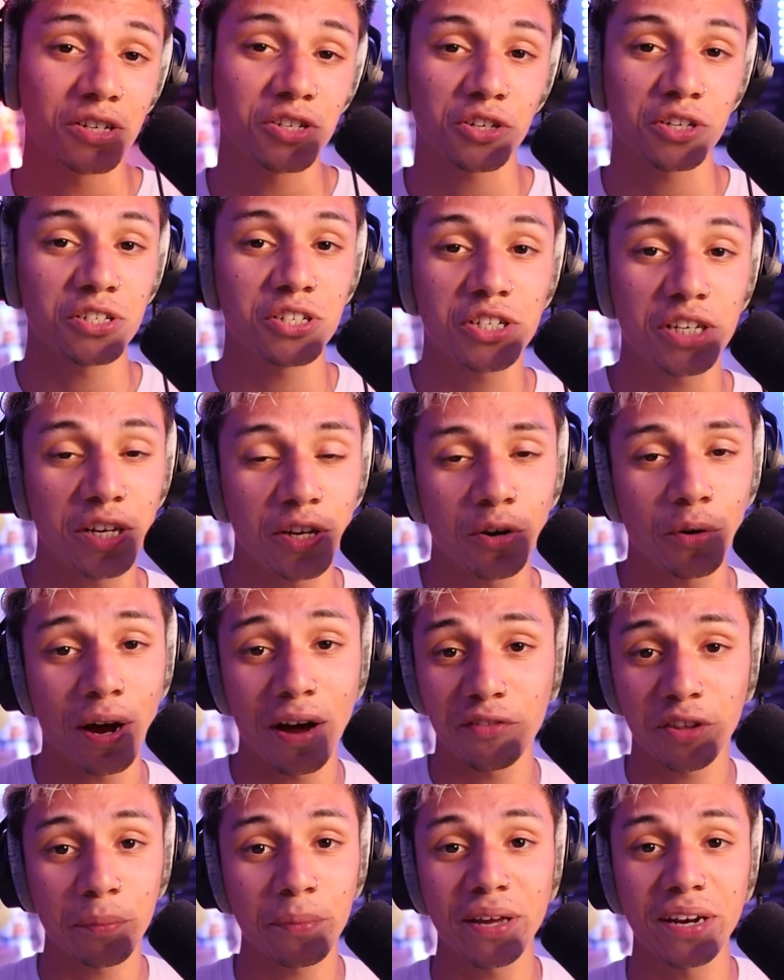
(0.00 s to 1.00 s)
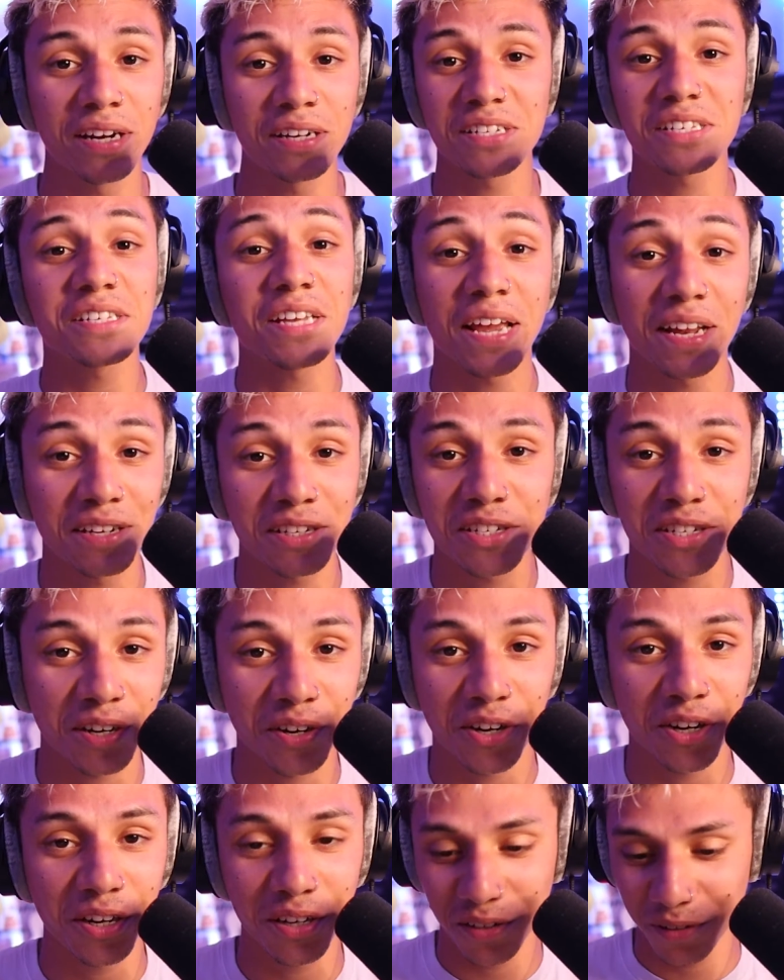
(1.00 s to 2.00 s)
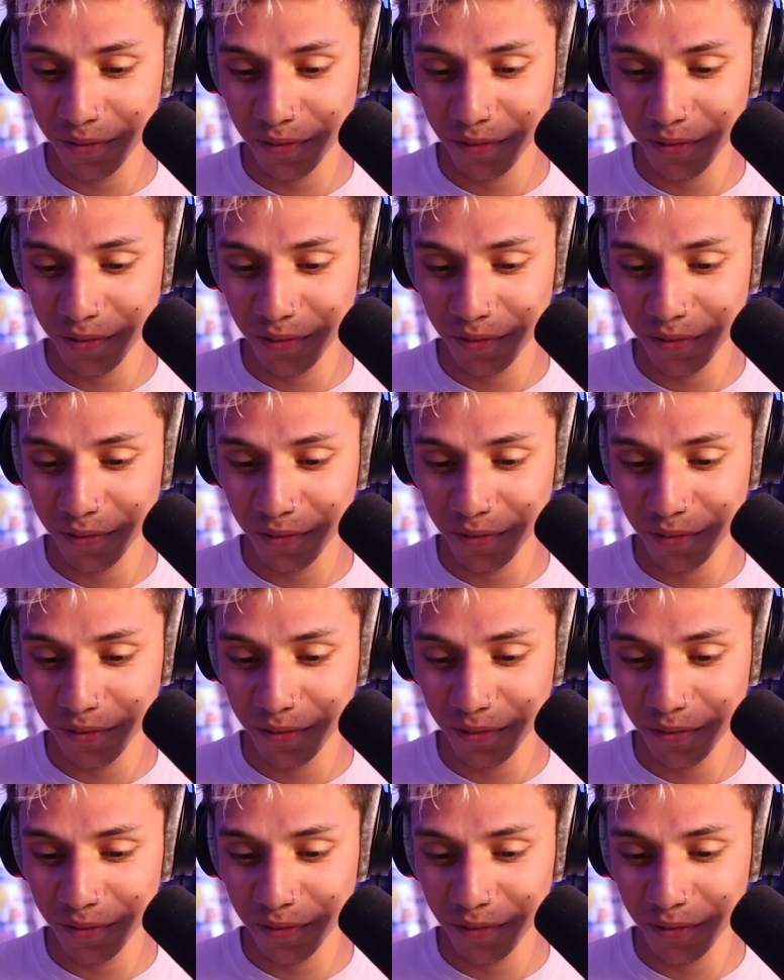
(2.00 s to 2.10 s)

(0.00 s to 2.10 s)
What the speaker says: as you can see, you don't have to be an insane singer.